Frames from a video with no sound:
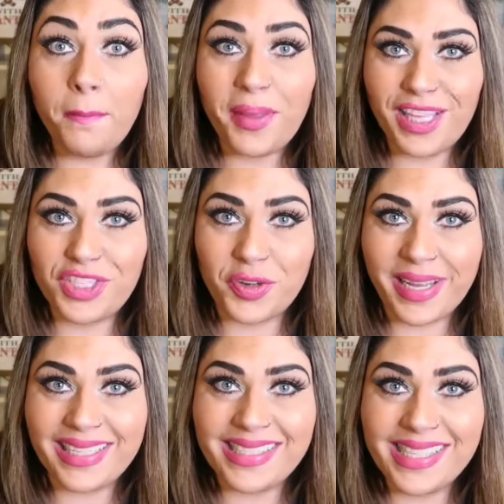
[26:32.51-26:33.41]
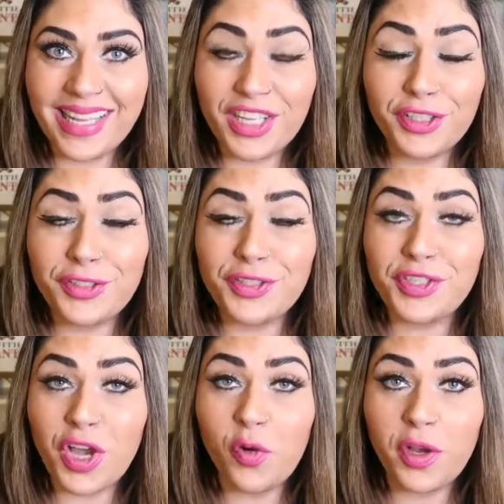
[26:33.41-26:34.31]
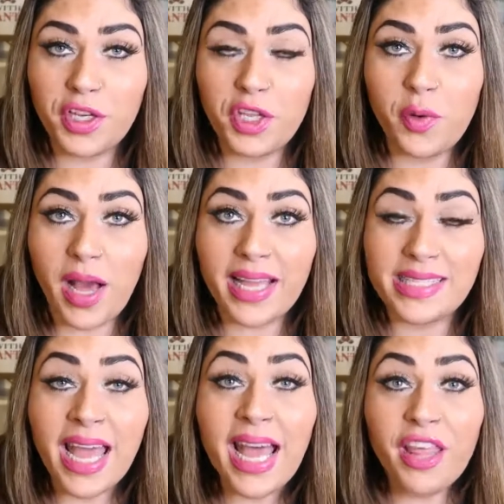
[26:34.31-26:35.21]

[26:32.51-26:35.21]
Peach rings. So good, you guys.